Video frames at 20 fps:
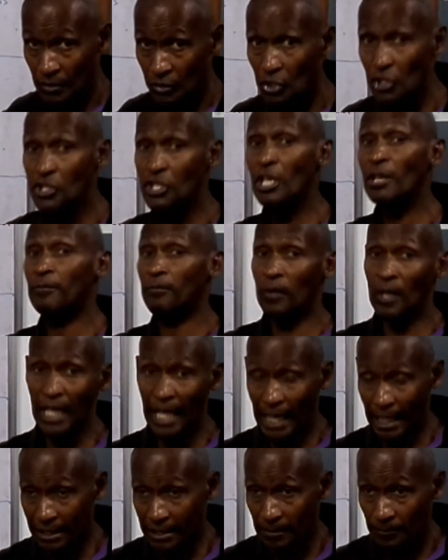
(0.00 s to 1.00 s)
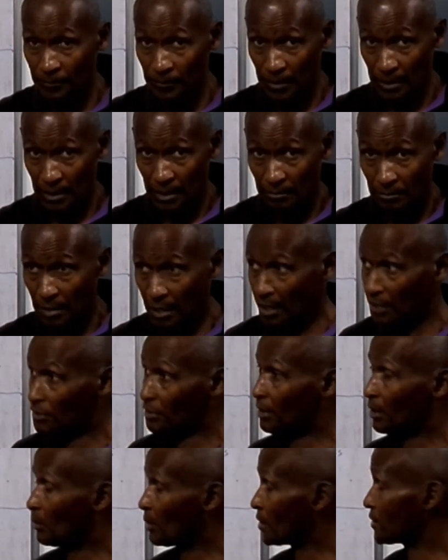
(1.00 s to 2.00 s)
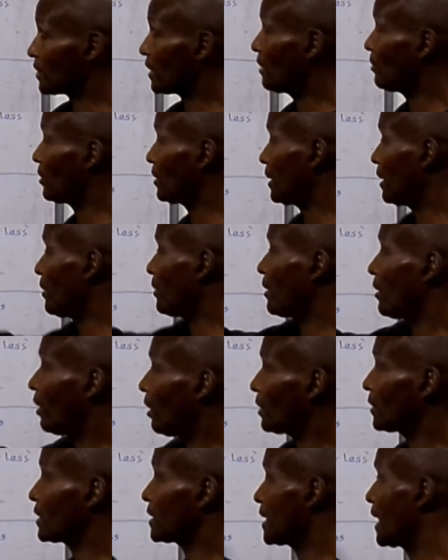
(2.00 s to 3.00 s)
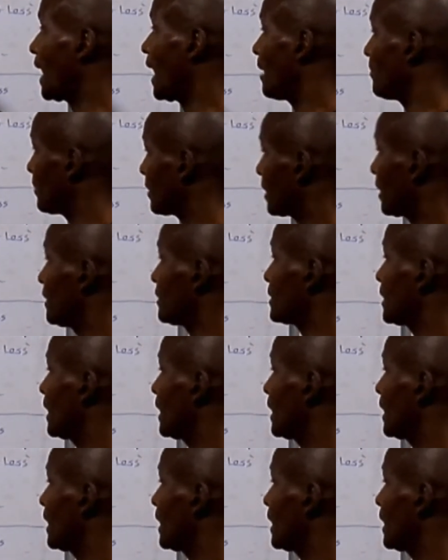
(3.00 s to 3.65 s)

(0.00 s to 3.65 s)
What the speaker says: You should flex, because you don't want to stay in one area all the time, because